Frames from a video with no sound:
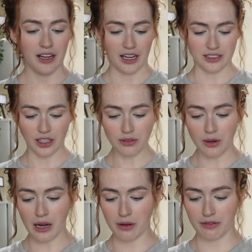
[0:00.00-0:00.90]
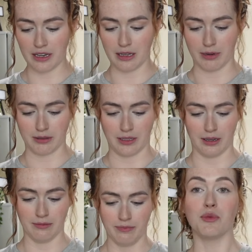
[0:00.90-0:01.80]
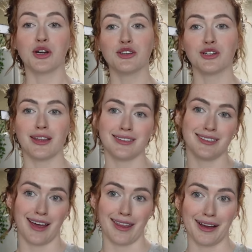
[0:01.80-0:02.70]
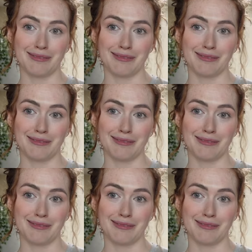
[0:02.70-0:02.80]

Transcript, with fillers: I don't know how I feel about it. We're gonna try this together.